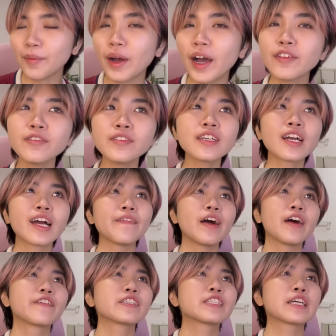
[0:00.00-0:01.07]
I don't think I've
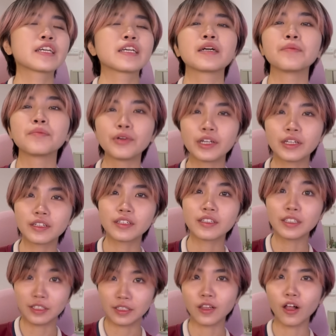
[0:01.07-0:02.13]
ever taken a break
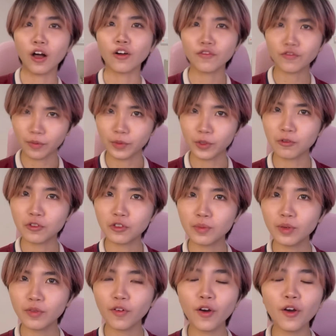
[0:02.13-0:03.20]
this long from YouTube
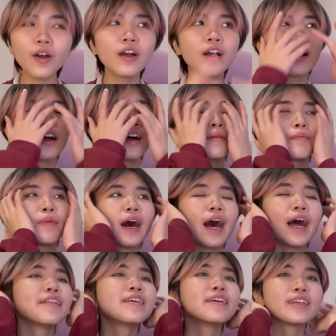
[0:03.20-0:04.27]
before, but
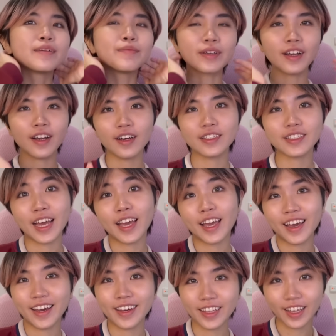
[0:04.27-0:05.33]
I did it because I
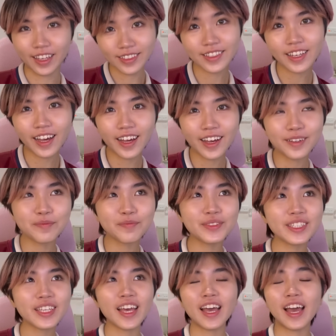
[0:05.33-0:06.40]
had exams
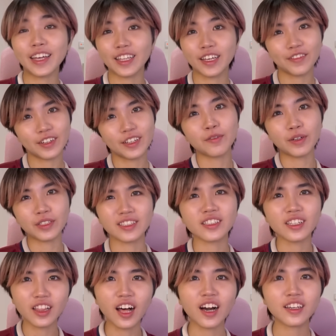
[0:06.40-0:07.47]
and I really wanted to
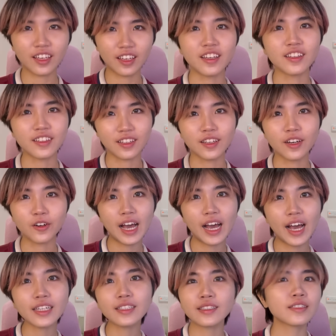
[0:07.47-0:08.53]
lock in, you know?
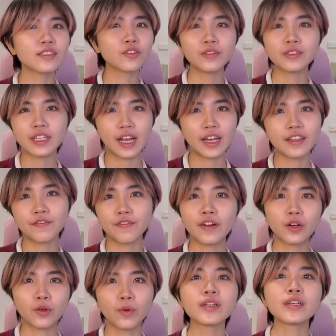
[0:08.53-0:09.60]
I still don't think I did
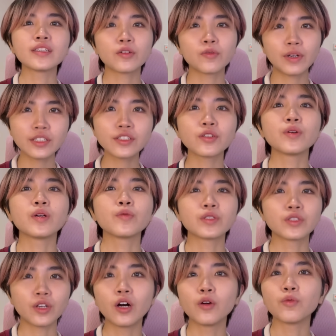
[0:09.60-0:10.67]
very well anyway, so it
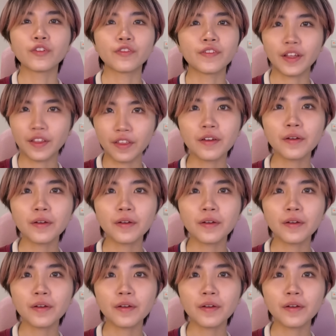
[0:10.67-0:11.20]
was all worth nothing.